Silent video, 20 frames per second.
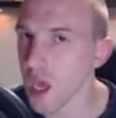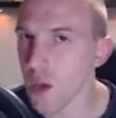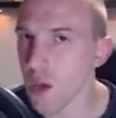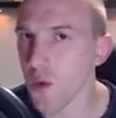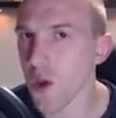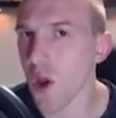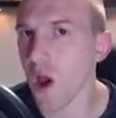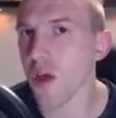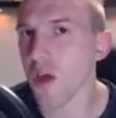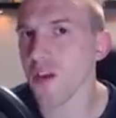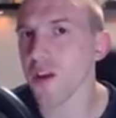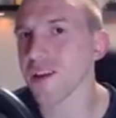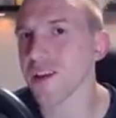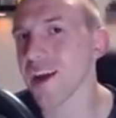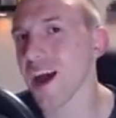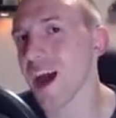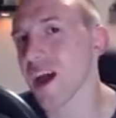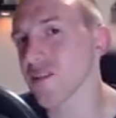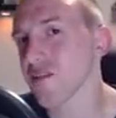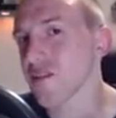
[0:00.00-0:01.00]
Here we are then,
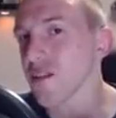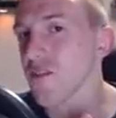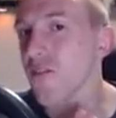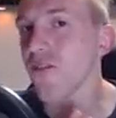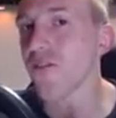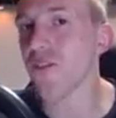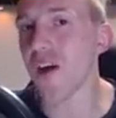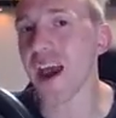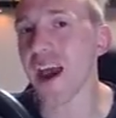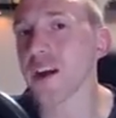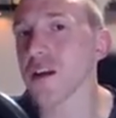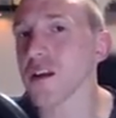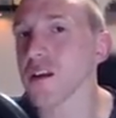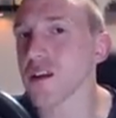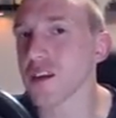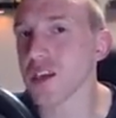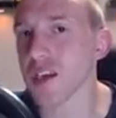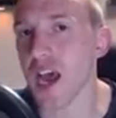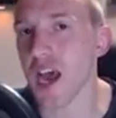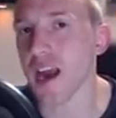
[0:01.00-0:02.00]
guys, the final
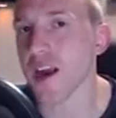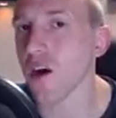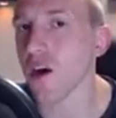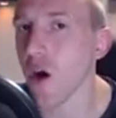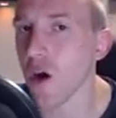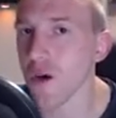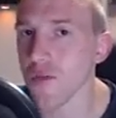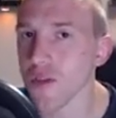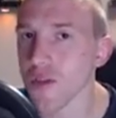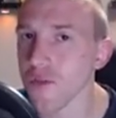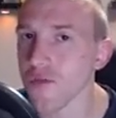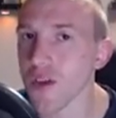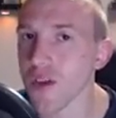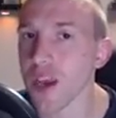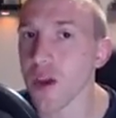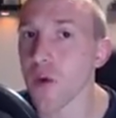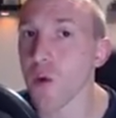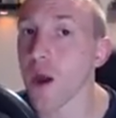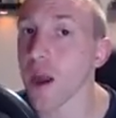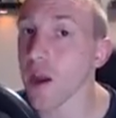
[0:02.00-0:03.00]
attack of the
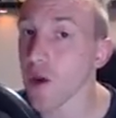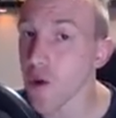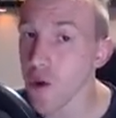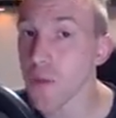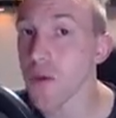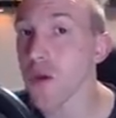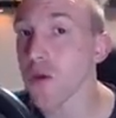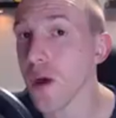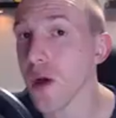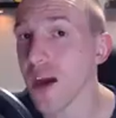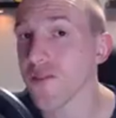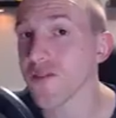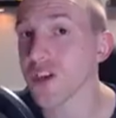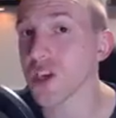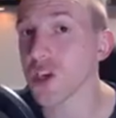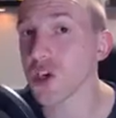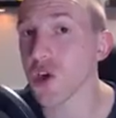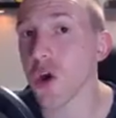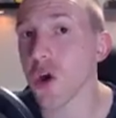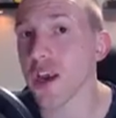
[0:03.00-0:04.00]
video. I hope you have
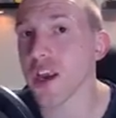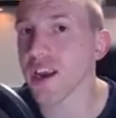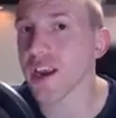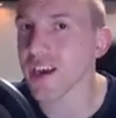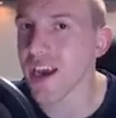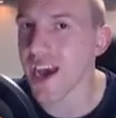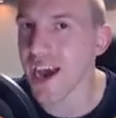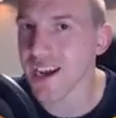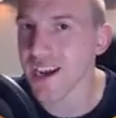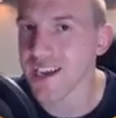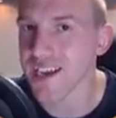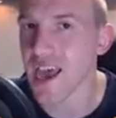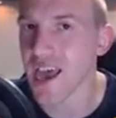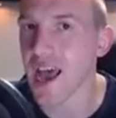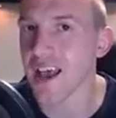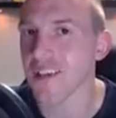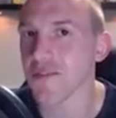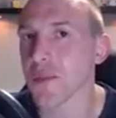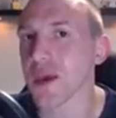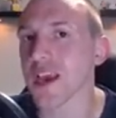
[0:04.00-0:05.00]
enjoyed it and it
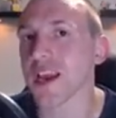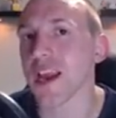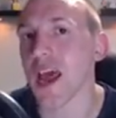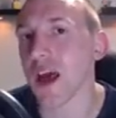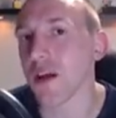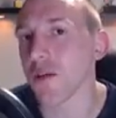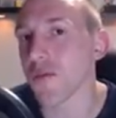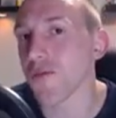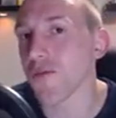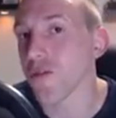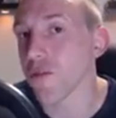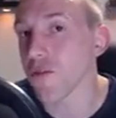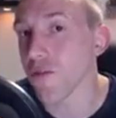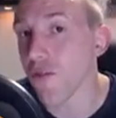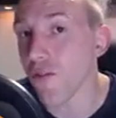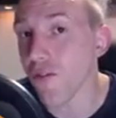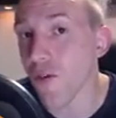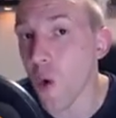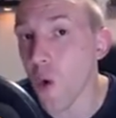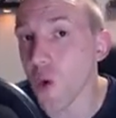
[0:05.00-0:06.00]
has been helpful
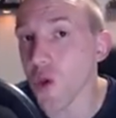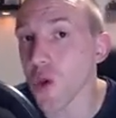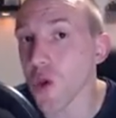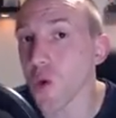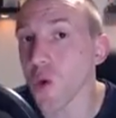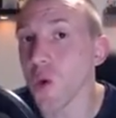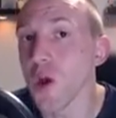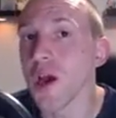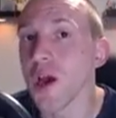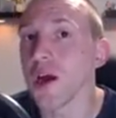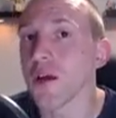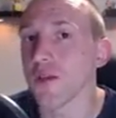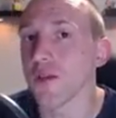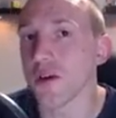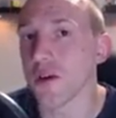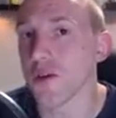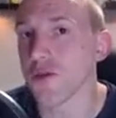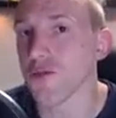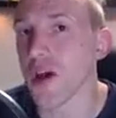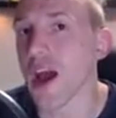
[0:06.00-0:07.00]
for you.
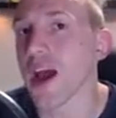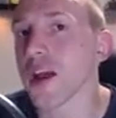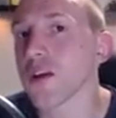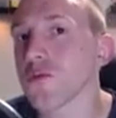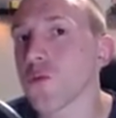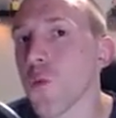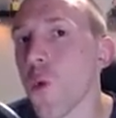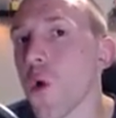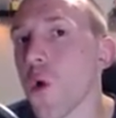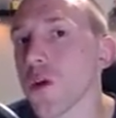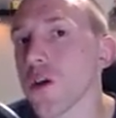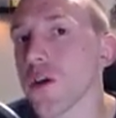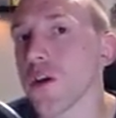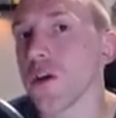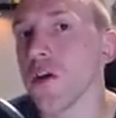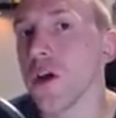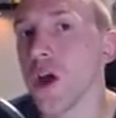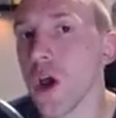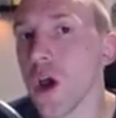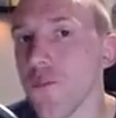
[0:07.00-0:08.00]
The Grand
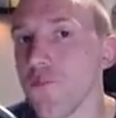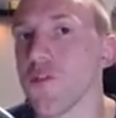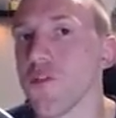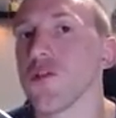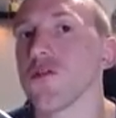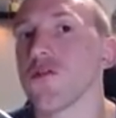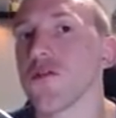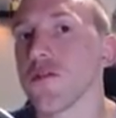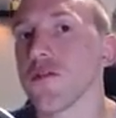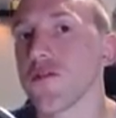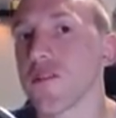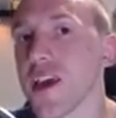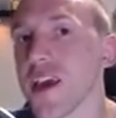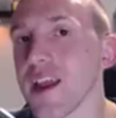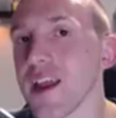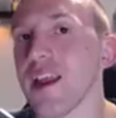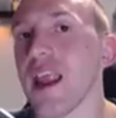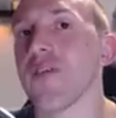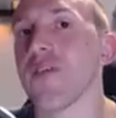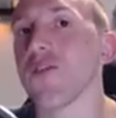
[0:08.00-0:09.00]
Warden versus
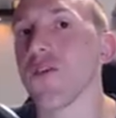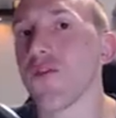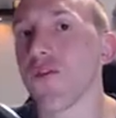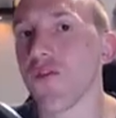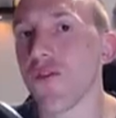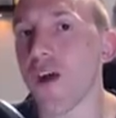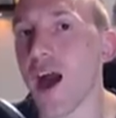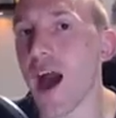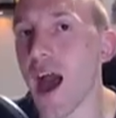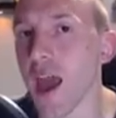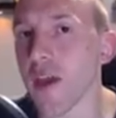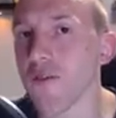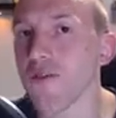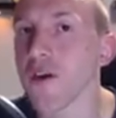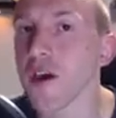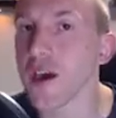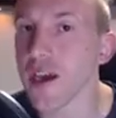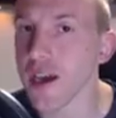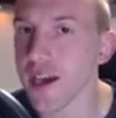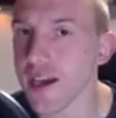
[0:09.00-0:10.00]
a level
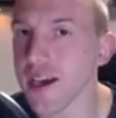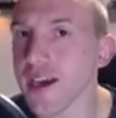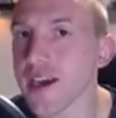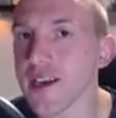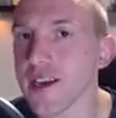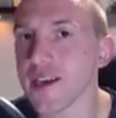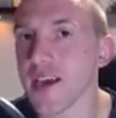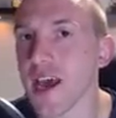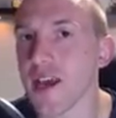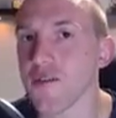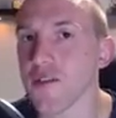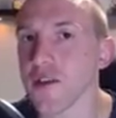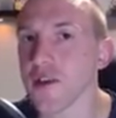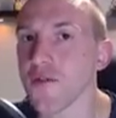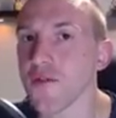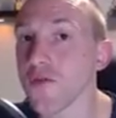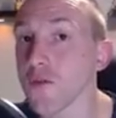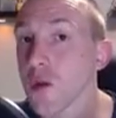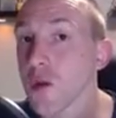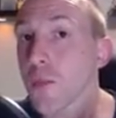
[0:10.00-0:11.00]
5 Giga
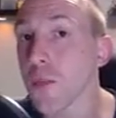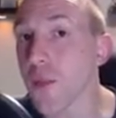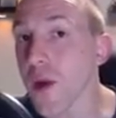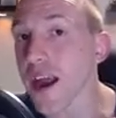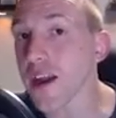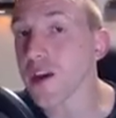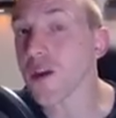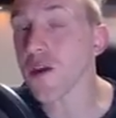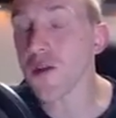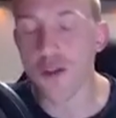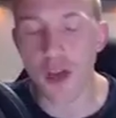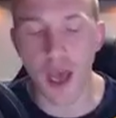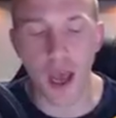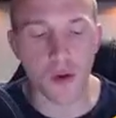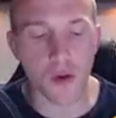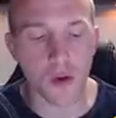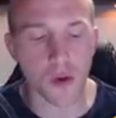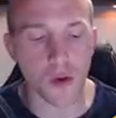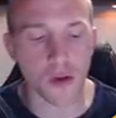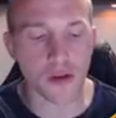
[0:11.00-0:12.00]
Tesla from the brand new
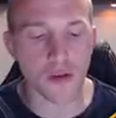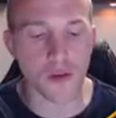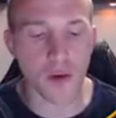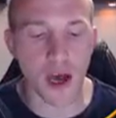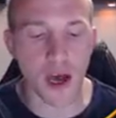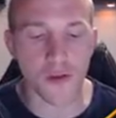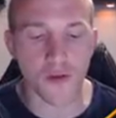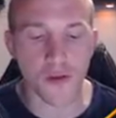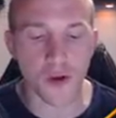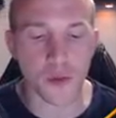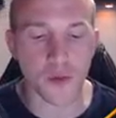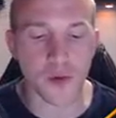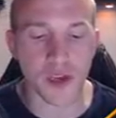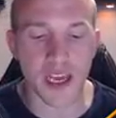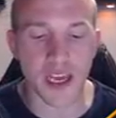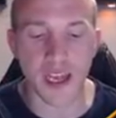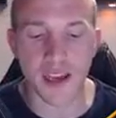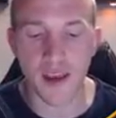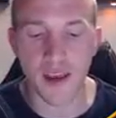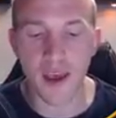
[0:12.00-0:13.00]
Town Hall 12
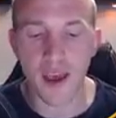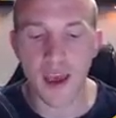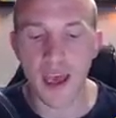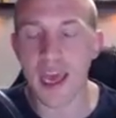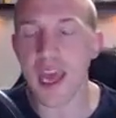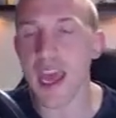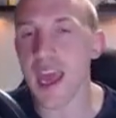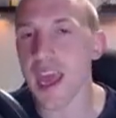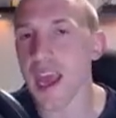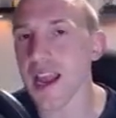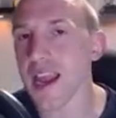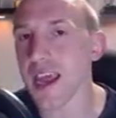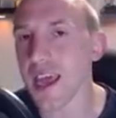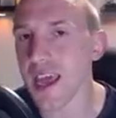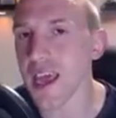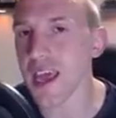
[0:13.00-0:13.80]
update. In